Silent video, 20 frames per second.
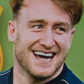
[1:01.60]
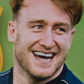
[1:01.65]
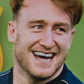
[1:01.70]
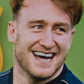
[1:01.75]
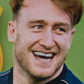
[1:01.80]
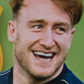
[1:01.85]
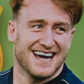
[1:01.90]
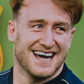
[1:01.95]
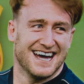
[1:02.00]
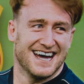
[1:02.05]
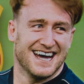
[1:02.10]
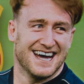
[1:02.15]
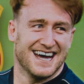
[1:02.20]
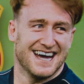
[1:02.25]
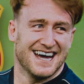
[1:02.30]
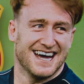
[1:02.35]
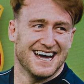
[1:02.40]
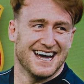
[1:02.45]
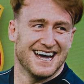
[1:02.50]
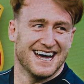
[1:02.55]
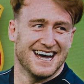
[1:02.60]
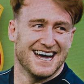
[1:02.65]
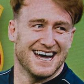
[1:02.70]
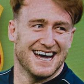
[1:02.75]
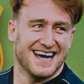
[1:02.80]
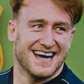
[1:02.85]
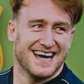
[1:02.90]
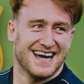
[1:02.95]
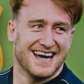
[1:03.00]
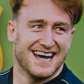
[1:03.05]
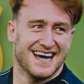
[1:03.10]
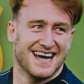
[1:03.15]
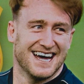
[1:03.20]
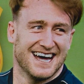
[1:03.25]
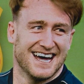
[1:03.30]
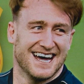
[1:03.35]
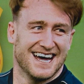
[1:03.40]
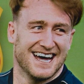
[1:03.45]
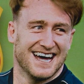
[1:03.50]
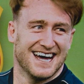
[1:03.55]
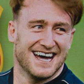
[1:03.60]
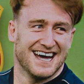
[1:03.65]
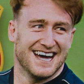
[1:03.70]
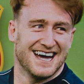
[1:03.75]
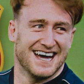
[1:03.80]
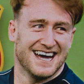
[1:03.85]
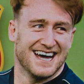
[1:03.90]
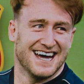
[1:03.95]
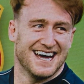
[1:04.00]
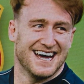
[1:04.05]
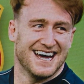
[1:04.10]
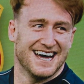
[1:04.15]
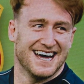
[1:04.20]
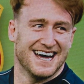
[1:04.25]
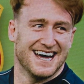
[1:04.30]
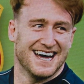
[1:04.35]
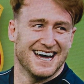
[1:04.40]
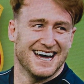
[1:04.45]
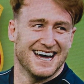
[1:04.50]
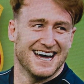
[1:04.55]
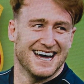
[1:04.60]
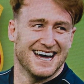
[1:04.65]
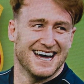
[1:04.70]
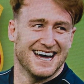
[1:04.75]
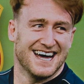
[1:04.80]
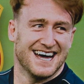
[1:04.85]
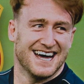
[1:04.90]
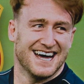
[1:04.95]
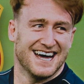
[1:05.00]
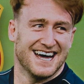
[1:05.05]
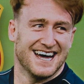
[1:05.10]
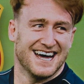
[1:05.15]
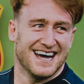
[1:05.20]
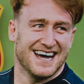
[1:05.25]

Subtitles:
(not speaking)